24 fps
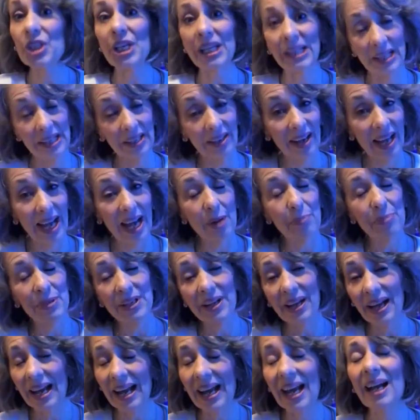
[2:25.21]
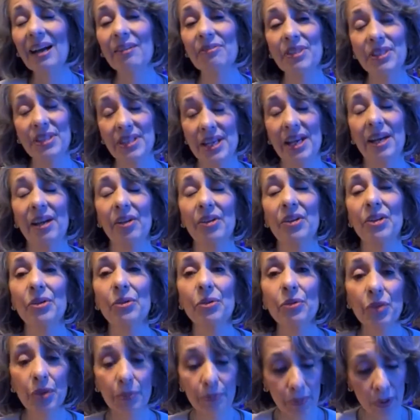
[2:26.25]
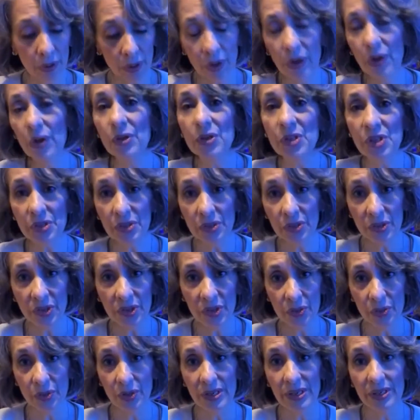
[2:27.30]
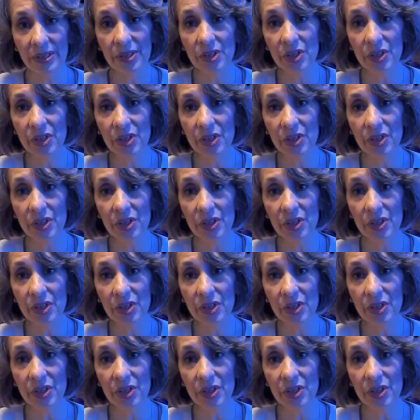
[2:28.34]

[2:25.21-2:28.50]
Janet Lapp, and I have to tell you the personal story